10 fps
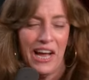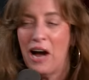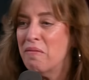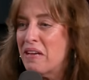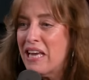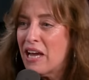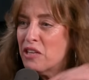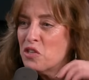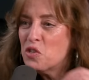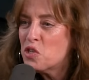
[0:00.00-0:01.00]
I'm like, yeah,
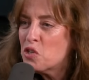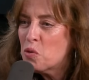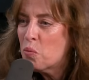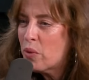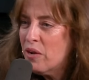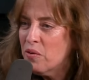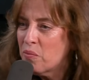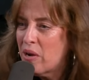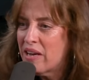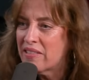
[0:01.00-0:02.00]
it's just such a weird
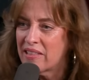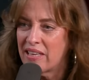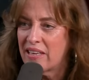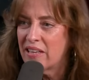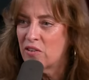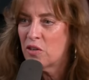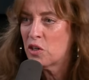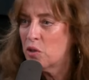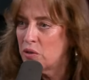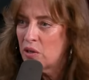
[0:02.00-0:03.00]
way of thinking or a
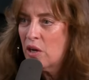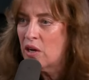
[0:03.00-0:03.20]
good, sure.